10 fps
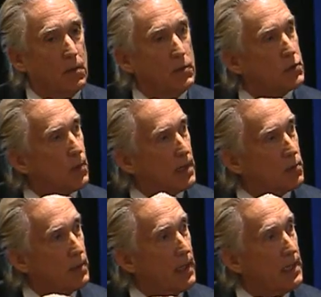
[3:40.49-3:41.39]
news
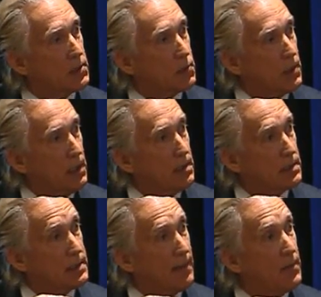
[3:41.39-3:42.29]
director in the
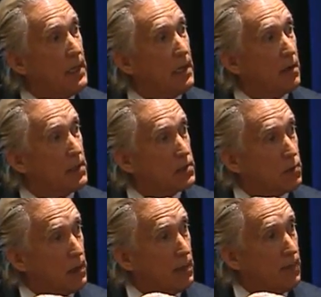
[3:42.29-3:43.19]
70-year
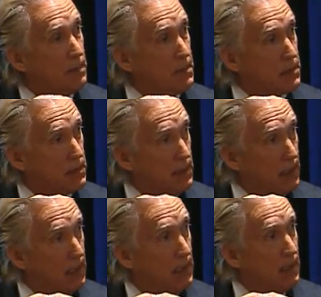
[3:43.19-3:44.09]
history of
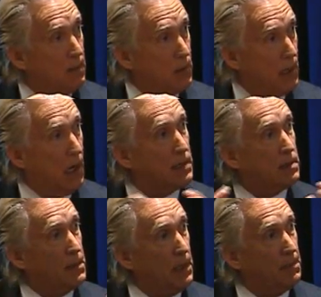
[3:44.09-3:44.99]
NBC. Yes. Went
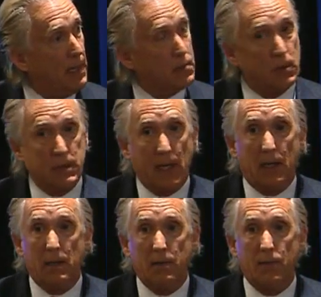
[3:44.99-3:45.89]
on to be a major
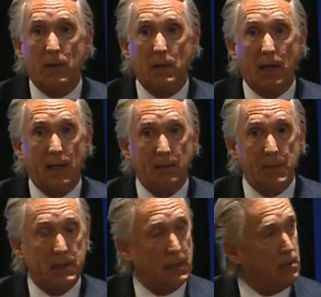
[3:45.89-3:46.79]
executive at
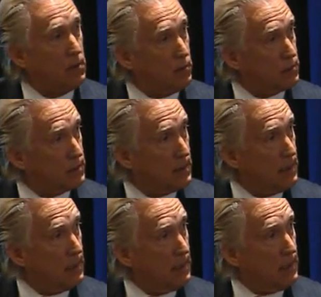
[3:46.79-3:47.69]
NBC News,
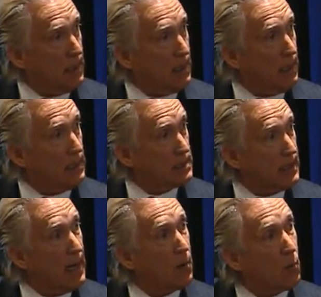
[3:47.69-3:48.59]
and
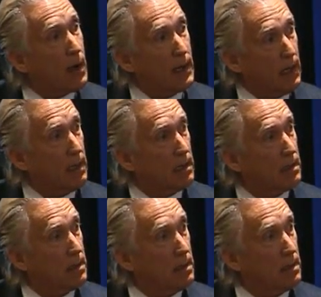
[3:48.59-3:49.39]
is now running